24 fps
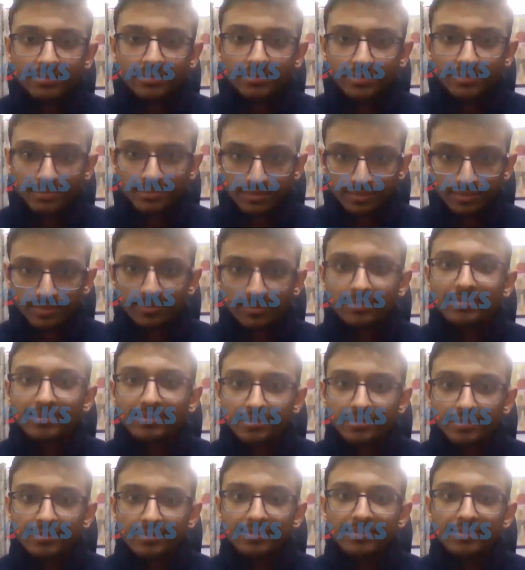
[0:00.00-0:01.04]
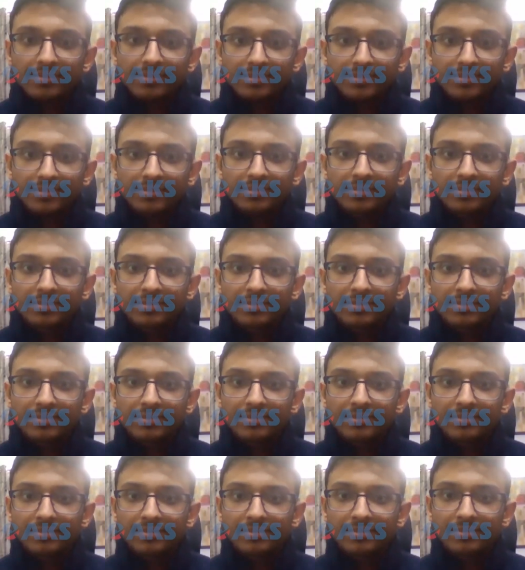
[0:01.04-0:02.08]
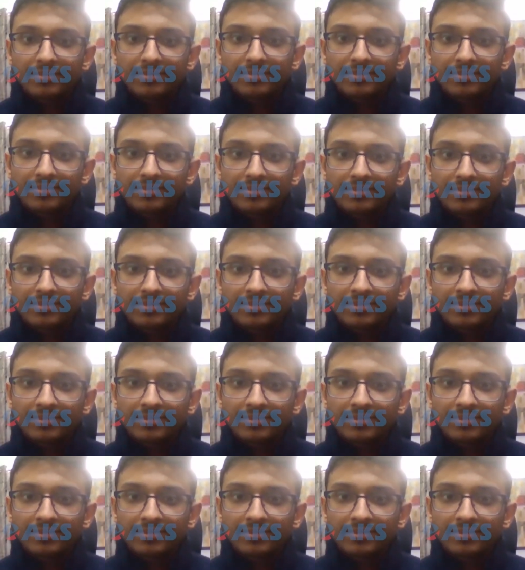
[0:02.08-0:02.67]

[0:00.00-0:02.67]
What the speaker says: is really is a